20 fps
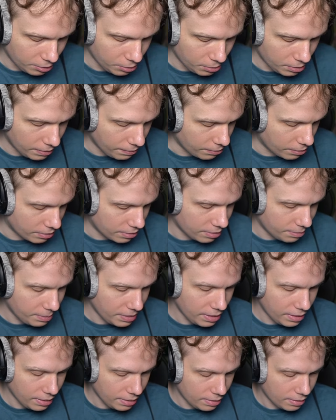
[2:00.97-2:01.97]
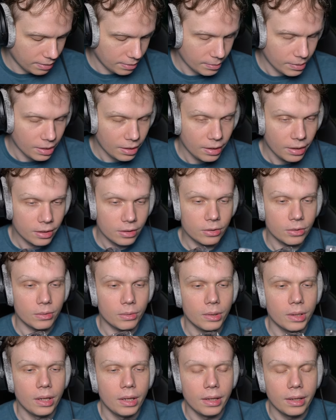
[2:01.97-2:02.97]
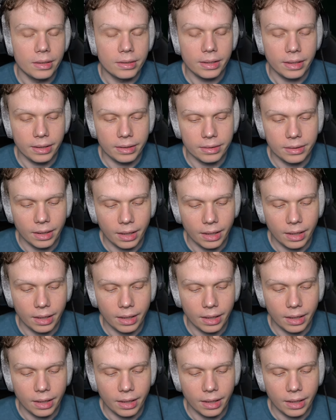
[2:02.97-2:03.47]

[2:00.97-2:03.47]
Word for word: two different speeds. So they,